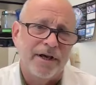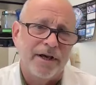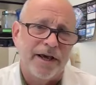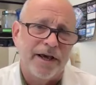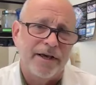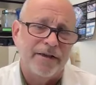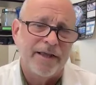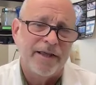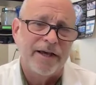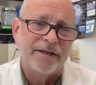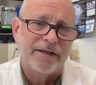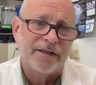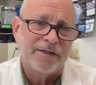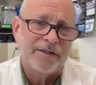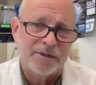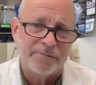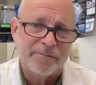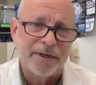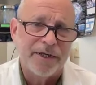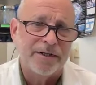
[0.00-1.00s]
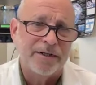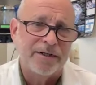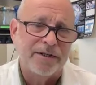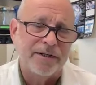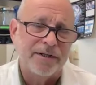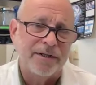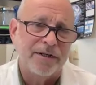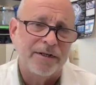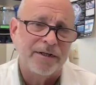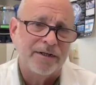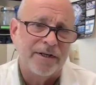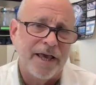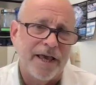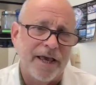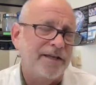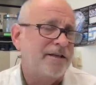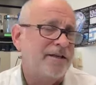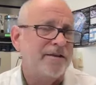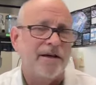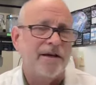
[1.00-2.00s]
And that can spin
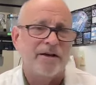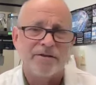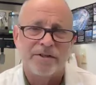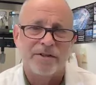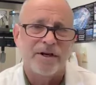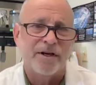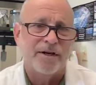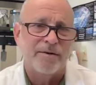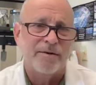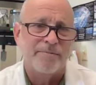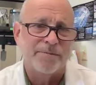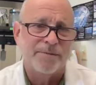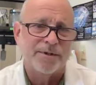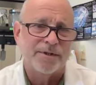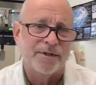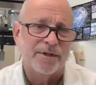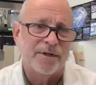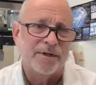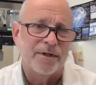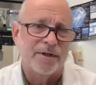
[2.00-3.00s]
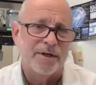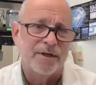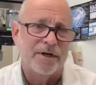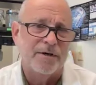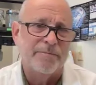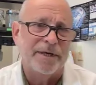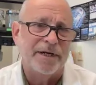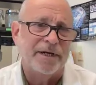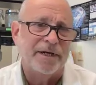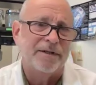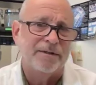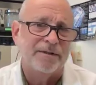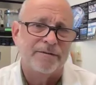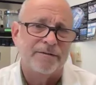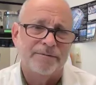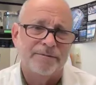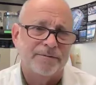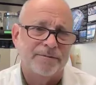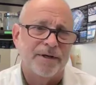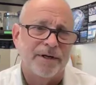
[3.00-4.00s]
80,000 times a minute.
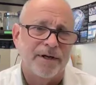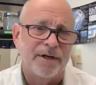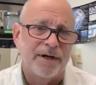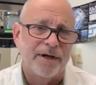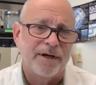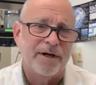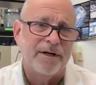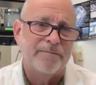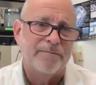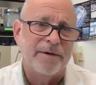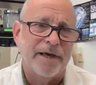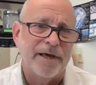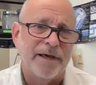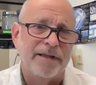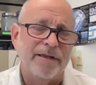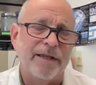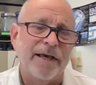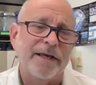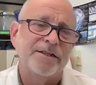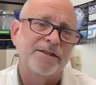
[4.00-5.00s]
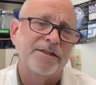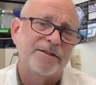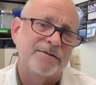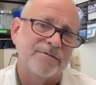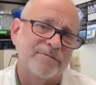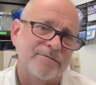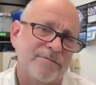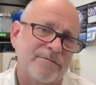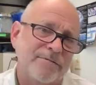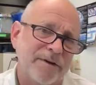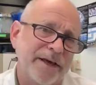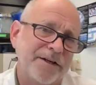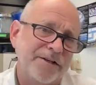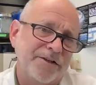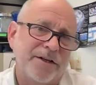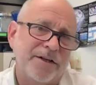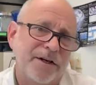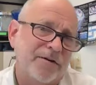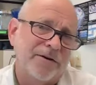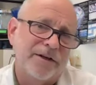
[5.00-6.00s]
And that's
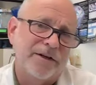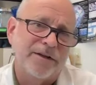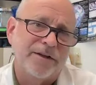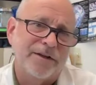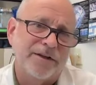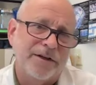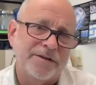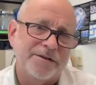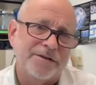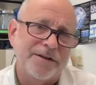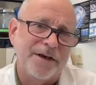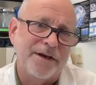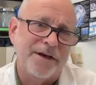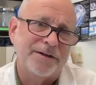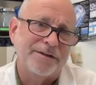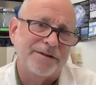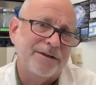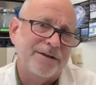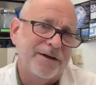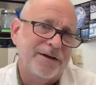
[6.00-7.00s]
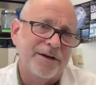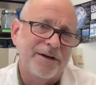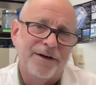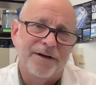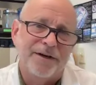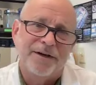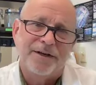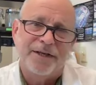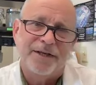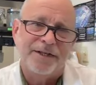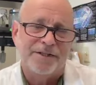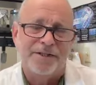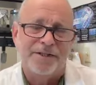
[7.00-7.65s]
engineering that does that. It's